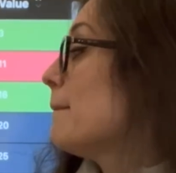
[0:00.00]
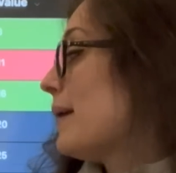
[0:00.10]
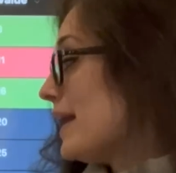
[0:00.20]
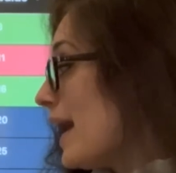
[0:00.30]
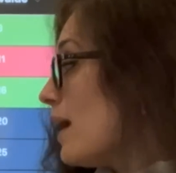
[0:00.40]

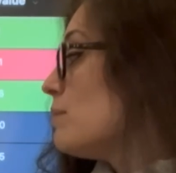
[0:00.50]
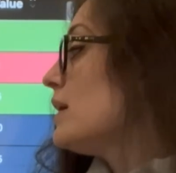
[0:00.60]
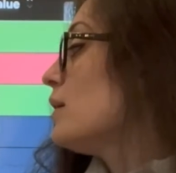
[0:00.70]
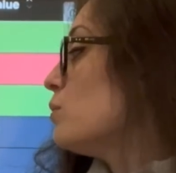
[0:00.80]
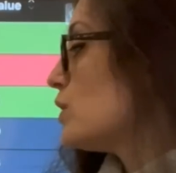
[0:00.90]

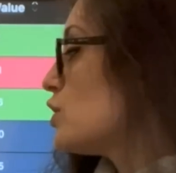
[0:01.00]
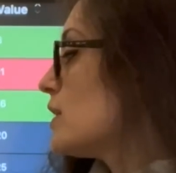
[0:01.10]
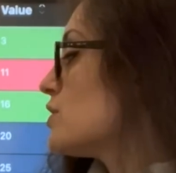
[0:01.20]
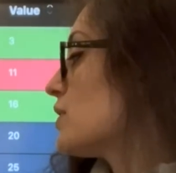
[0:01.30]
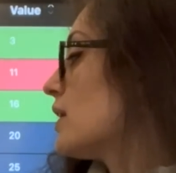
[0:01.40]
Miami,
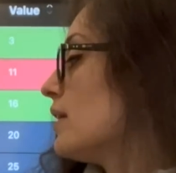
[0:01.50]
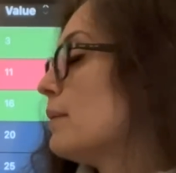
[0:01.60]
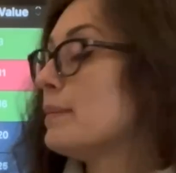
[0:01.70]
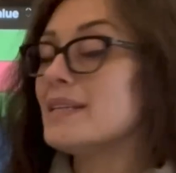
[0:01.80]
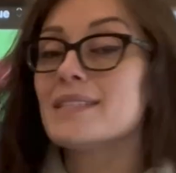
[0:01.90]
Winchester,
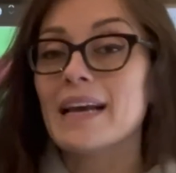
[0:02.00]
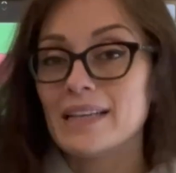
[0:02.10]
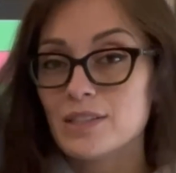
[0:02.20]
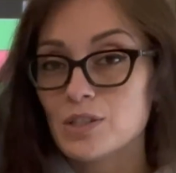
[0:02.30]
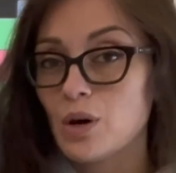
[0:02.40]
Columbus,
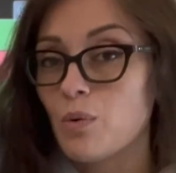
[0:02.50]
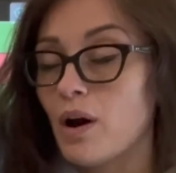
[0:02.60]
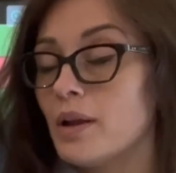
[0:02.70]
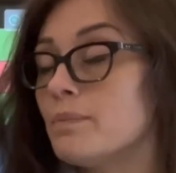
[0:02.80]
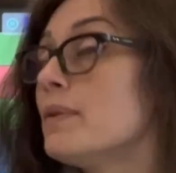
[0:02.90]
and so
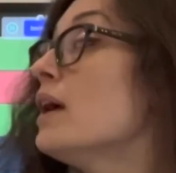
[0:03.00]
on.